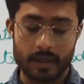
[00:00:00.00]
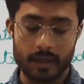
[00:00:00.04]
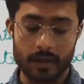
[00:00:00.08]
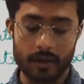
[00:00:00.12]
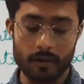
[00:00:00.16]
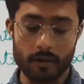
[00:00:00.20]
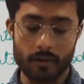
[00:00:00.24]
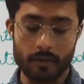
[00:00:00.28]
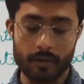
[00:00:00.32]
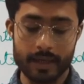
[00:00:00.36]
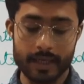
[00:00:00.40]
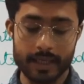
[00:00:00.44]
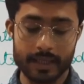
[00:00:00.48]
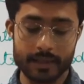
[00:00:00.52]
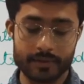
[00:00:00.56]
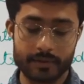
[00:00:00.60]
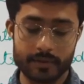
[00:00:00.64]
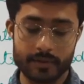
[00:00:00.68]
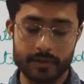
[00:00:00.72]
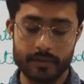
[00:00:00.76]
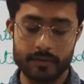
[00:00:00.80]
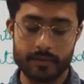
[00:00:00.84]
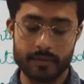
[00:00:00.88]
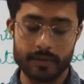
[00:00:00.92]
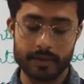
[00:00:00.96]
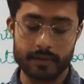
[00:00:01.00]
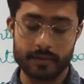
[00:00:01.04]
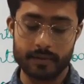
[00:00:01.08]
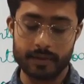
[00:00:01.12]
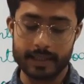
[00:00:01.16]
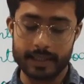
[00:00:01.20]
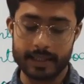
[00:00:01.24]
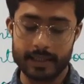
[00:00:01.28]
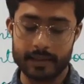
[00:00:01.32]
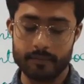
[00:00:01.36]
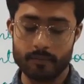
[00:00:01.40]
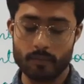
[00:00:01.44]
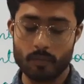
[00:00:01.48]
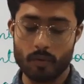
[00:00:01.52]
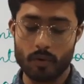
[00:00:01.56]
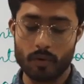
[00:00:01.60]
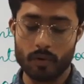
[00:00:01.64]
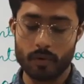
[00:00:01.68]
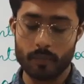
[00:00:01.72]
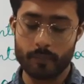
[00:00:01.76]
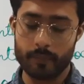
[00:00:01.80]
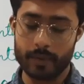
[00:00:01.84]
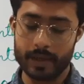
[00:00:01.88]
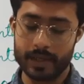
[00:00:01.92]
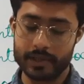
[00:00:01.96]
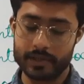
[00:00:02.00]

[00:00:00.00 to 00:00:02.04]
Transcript: Growing children need more